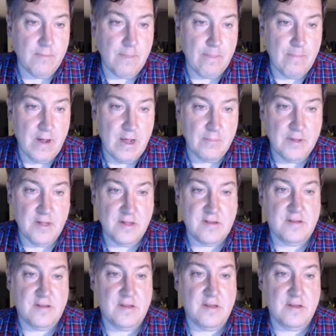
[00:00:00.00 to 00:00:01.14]
Populous
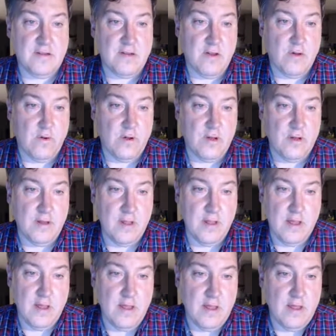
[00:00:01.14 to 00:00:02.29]
is a decent coin.
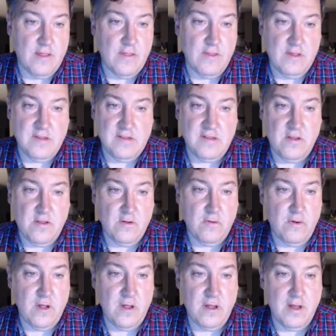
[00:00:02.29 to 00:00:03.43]
These two,
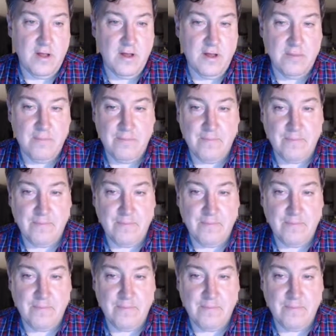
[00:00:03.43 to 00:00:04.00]
I'm